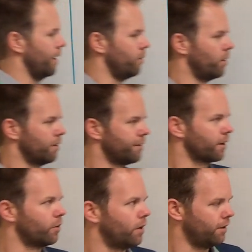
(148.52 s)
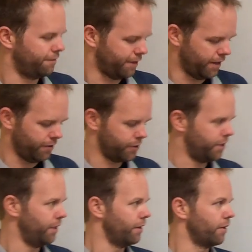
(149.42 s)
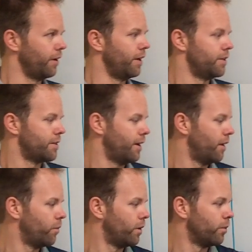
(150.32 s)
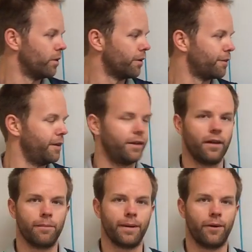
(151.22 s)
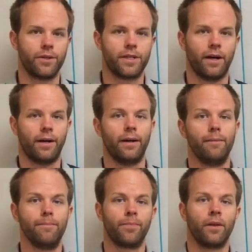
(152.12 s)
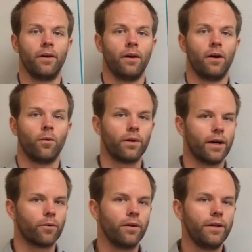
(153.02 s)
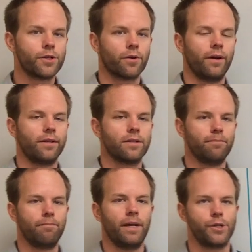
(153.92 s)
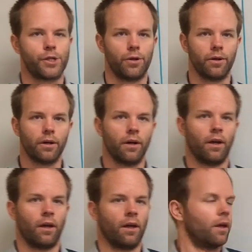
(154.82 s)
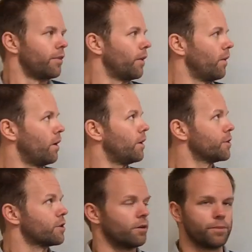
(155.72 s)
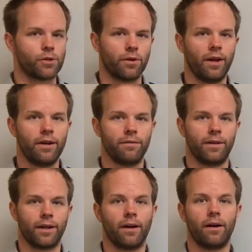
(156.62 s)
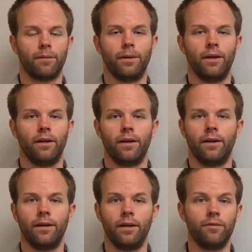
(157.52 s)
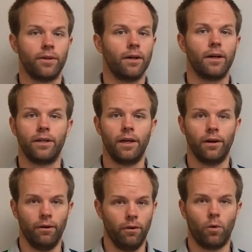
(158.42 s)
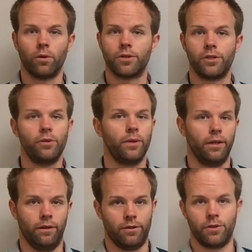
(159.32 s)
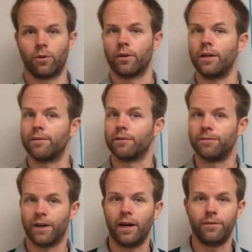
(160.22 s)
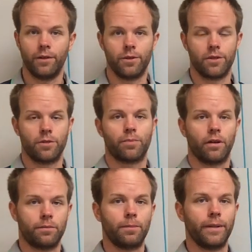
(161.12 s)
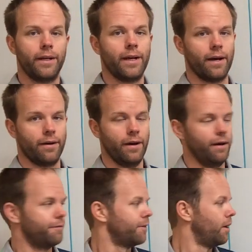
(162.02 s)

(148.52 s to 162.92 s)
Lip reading: and one of our qualifiers here is that when we're thinking about time, we're not really trying to measure the long-term trend of an economy in even a year, or 2 years, or even 5 years is probably not enough.